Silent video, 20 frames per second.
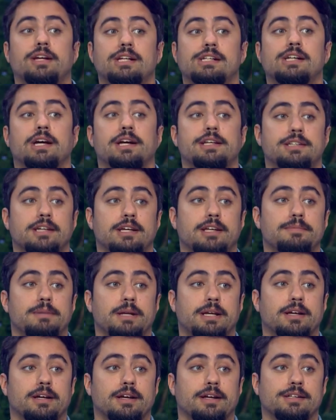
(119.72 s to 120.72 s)
excited
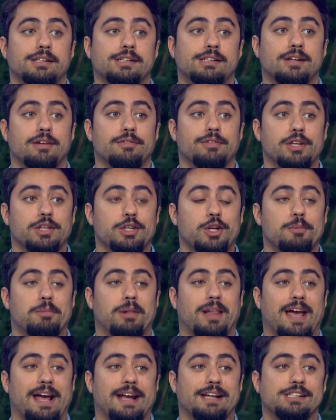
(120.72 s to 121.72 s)
because of the new
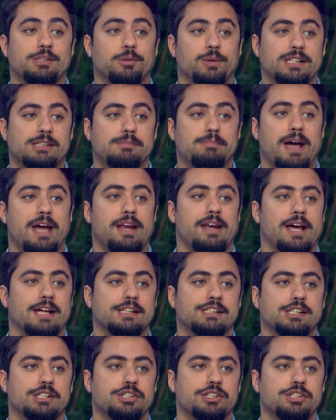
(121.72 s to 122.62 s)
plans to expand Hesse